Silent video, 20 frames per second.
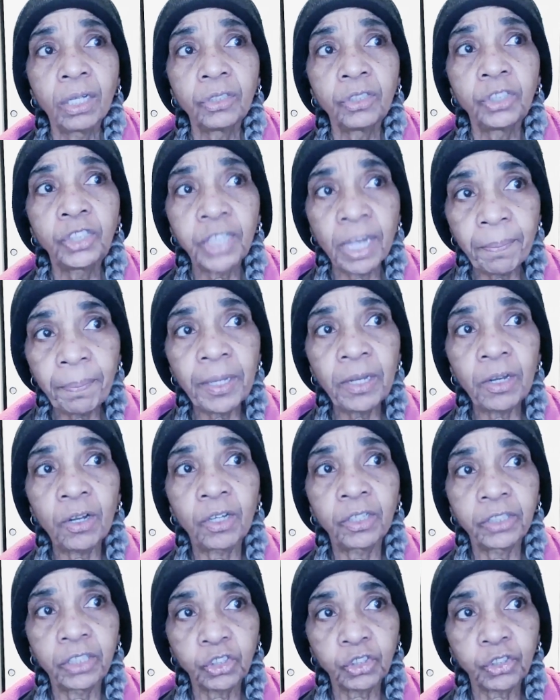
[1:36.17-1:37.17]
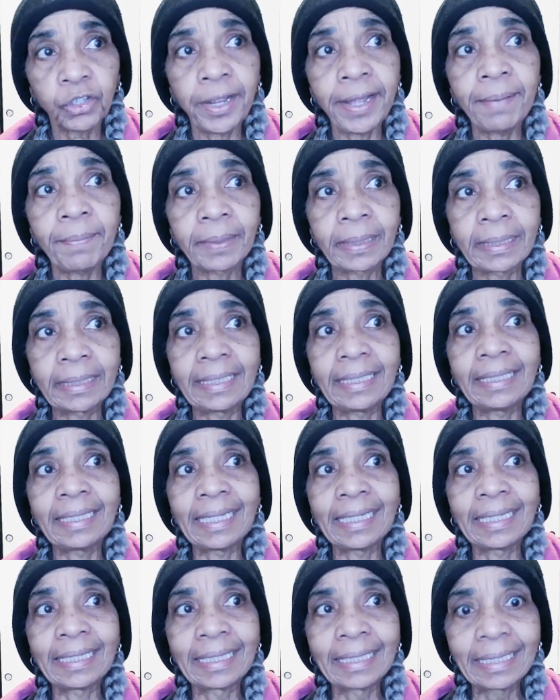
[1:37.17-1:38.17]
jumping on the trampoline
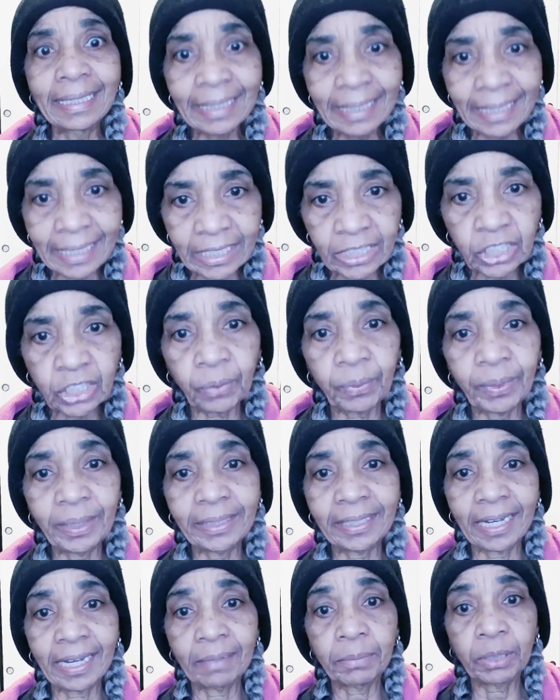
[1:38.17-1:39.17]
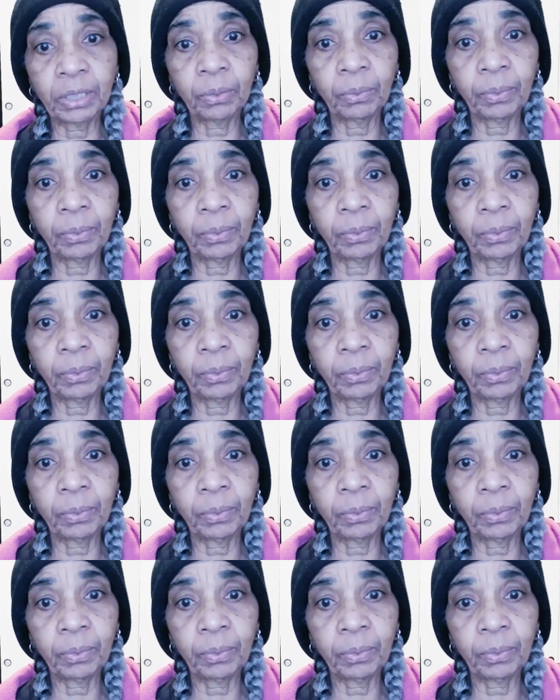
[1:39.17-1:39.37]
at least 3 times